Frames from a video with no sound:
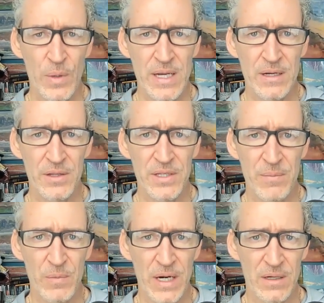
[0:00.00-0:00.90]
We hit an all
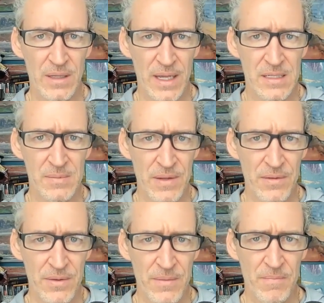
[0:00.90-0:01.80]
time record last
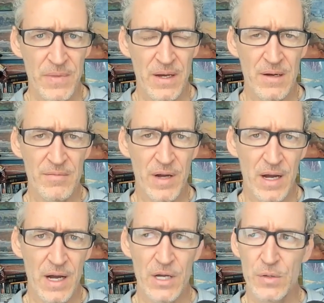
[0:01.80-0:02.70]
month of
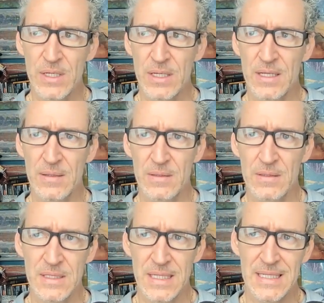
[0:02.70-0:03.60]

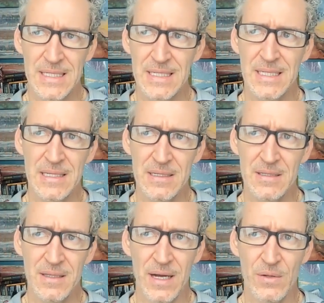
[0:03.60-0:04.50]

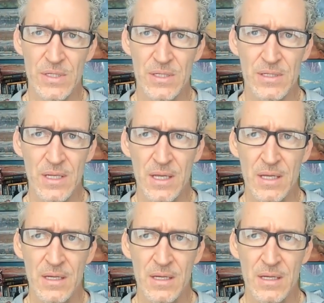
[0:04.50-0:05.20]
116,000